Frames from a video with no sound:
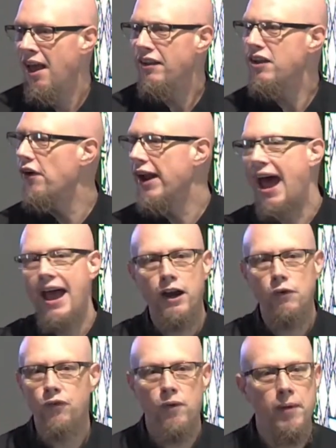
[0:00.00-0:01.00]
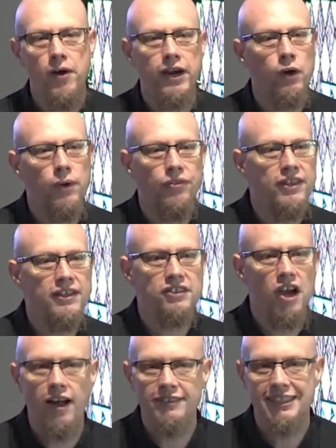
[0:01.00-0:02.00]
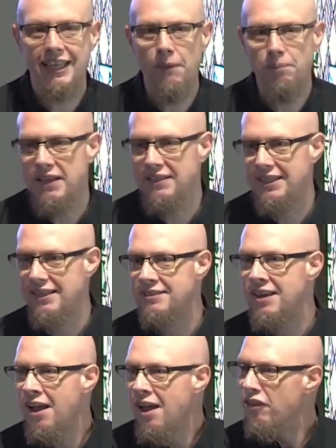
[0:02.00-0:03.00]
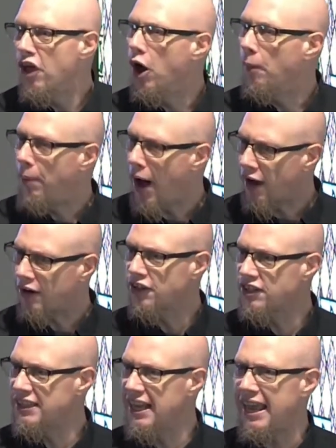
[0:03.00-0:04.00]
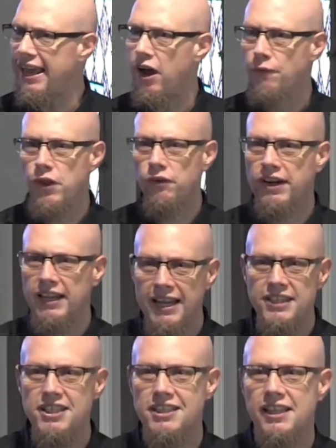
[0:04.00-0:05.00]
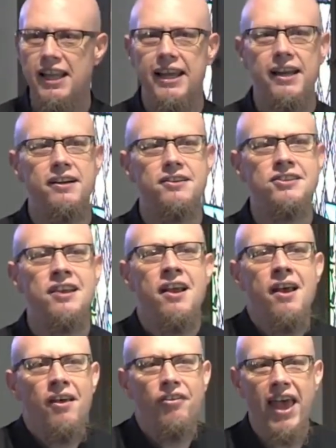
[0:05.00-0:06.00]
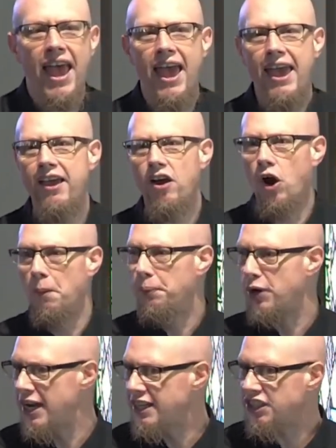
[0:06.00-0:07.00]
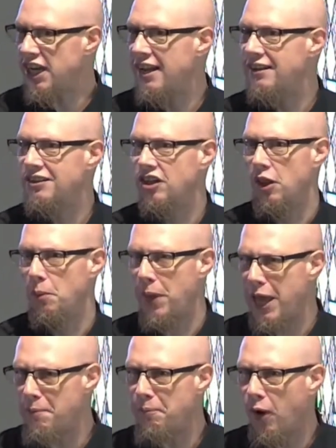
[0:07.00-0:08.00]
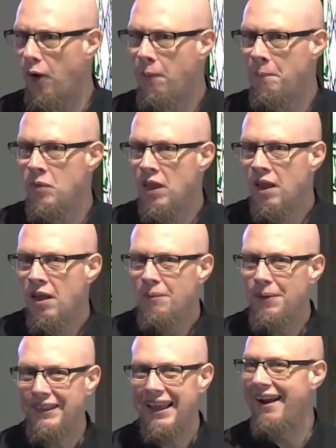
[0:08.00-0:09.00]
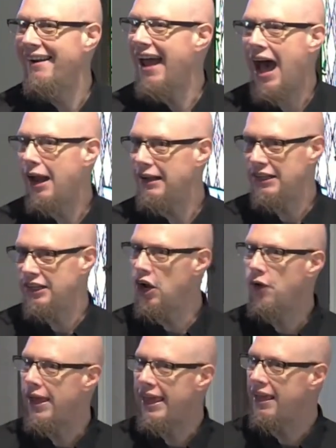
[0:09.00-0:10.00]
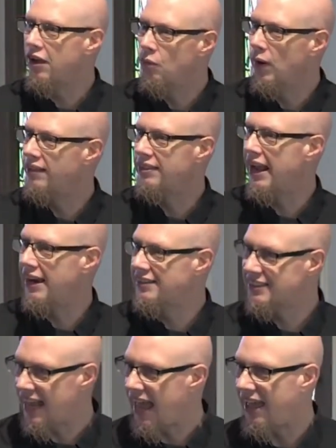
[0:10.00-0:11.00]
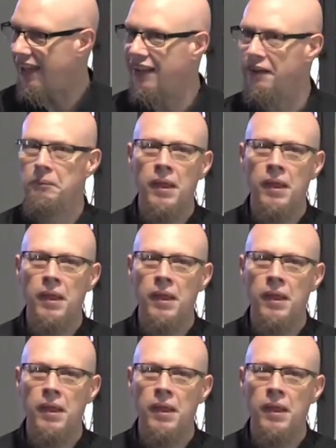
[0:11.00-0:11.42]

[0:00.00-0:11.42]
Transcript: And you and I are familiar with this concept. This is the hypocrisy of the religious leaders. They are preaching to the people, but they're not doing what they're saying.